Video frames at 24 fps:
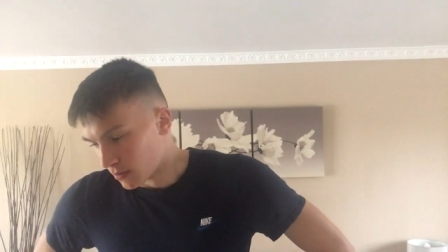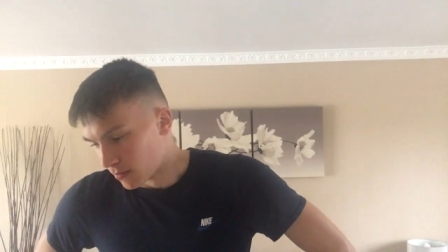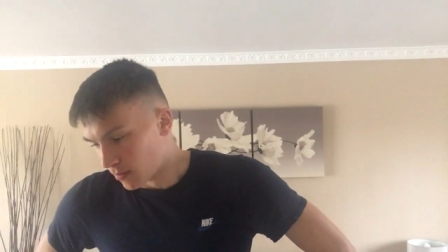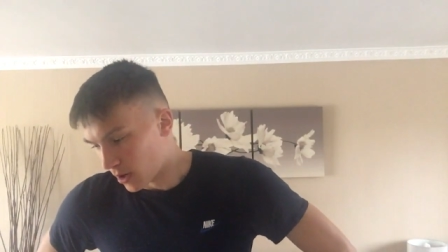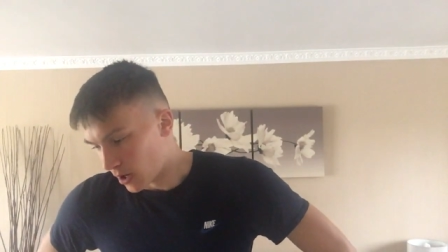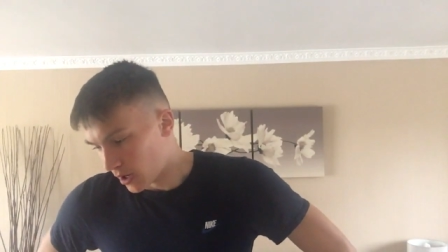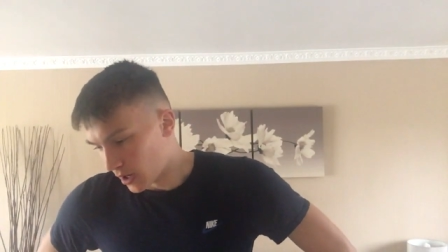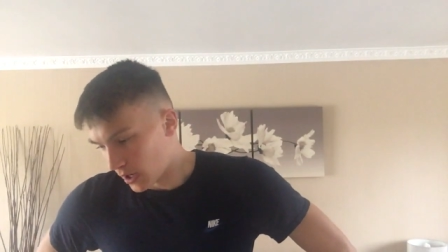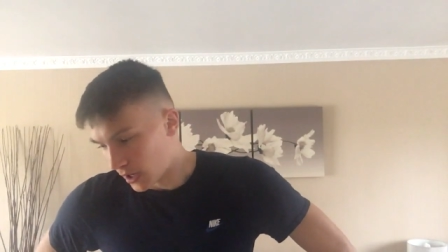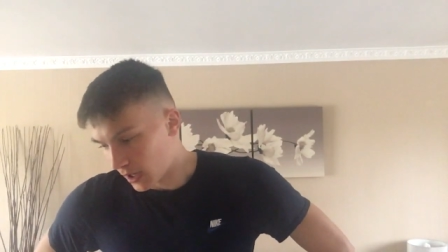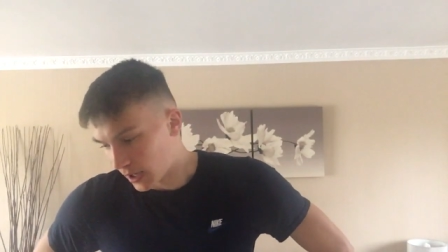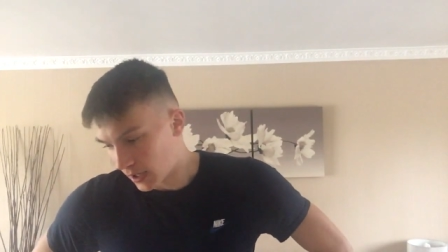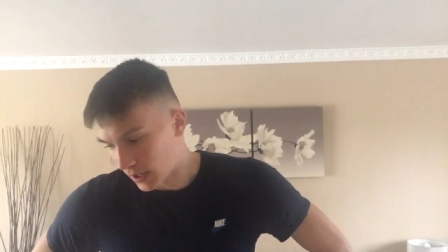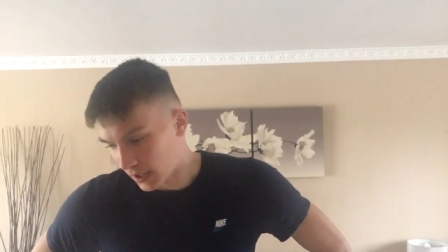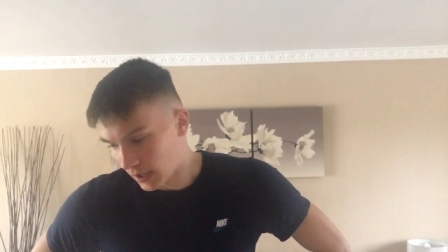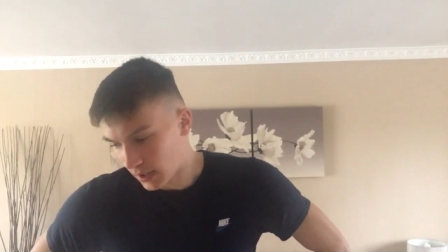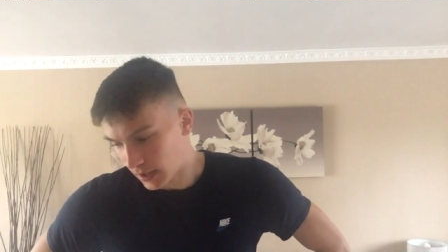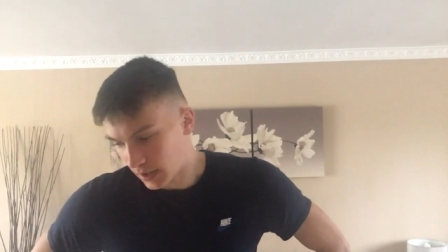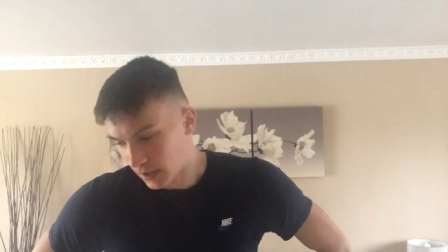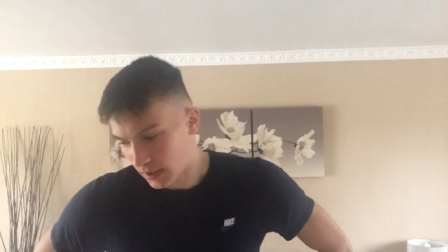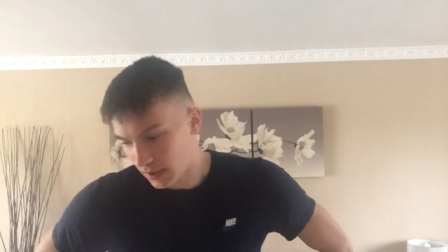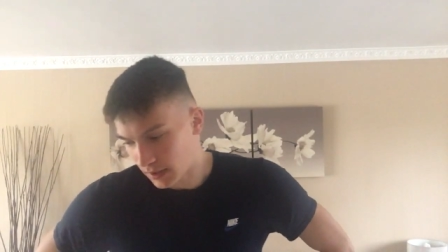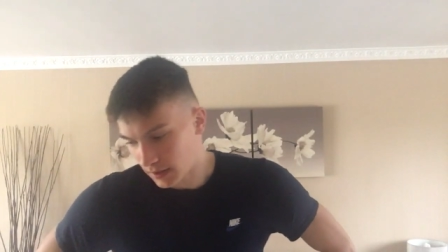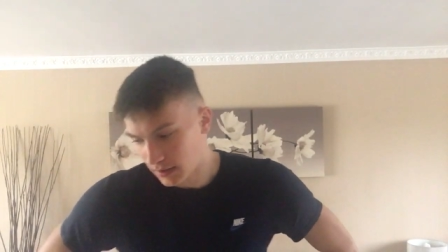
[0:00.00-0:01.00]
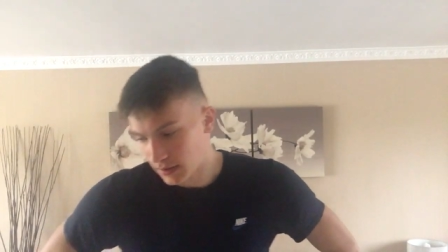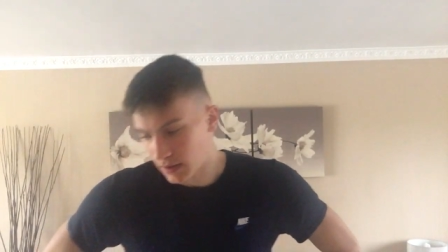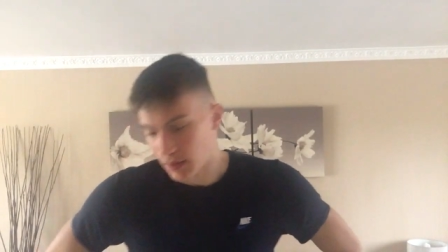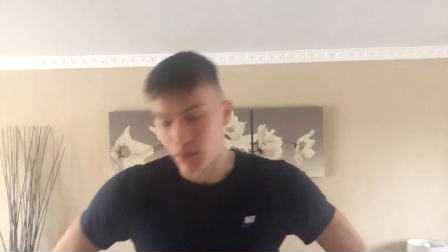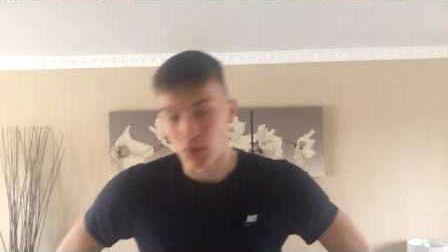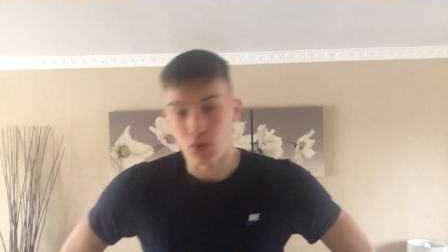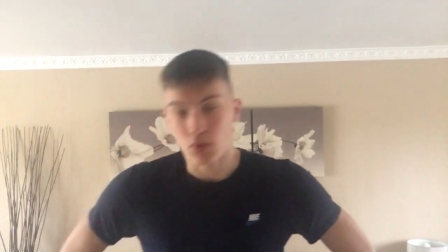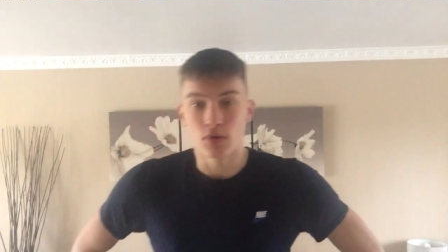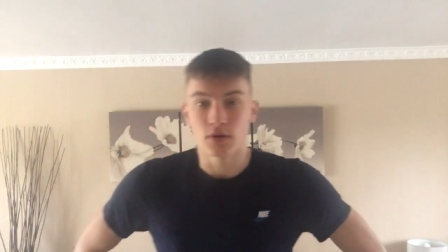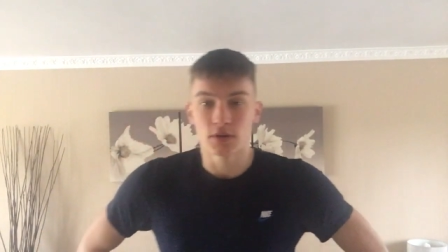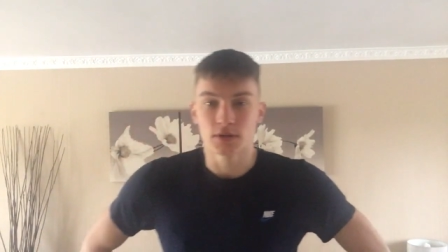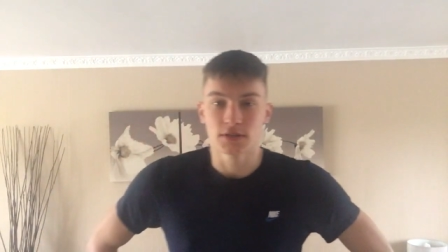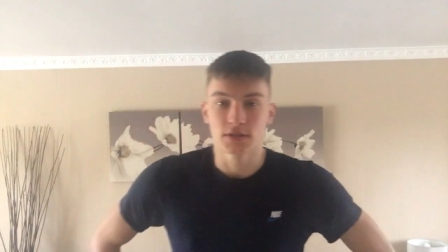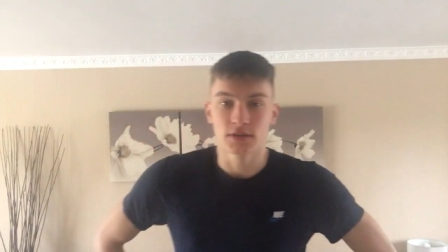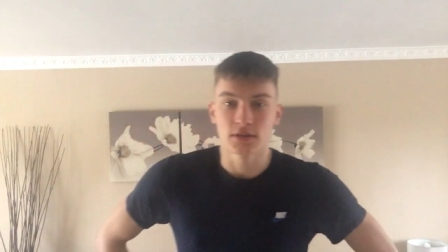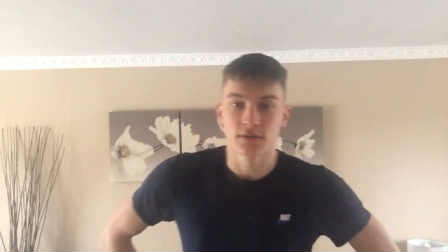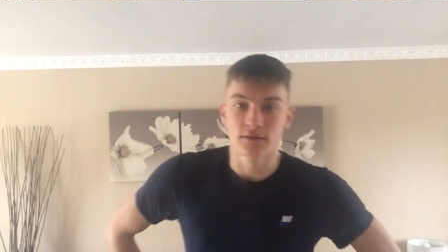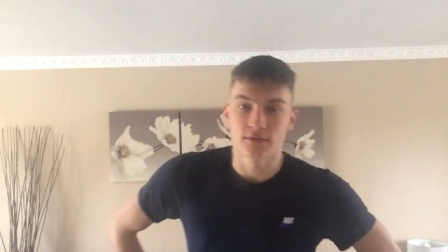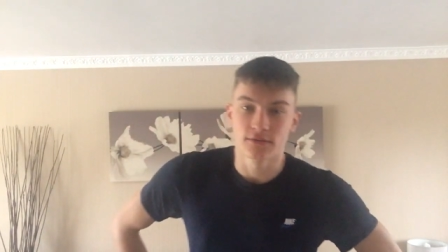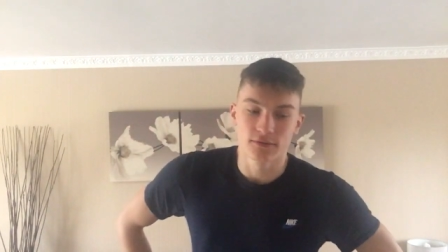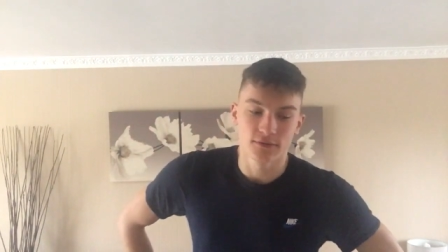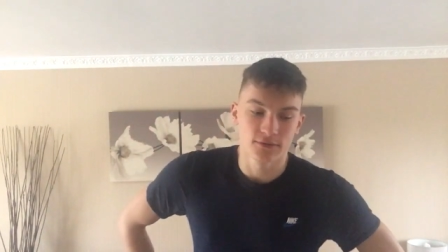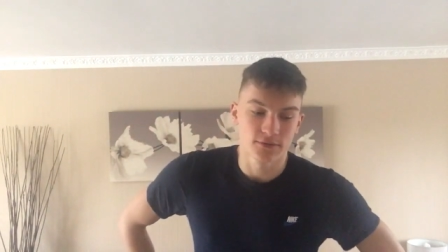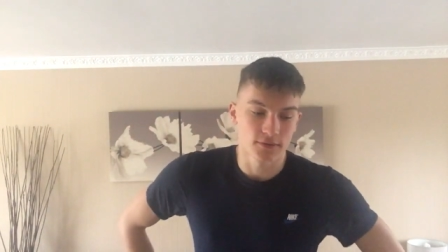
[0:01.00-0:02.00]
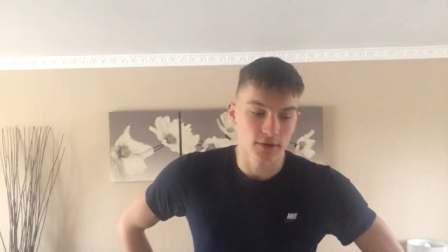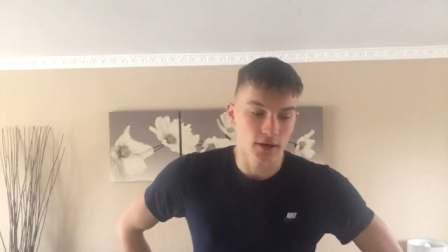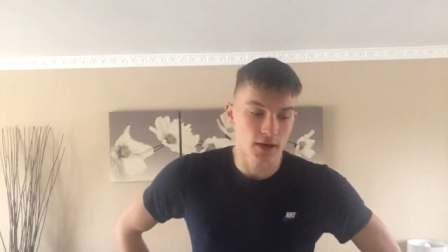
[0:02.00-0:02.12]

but the importance of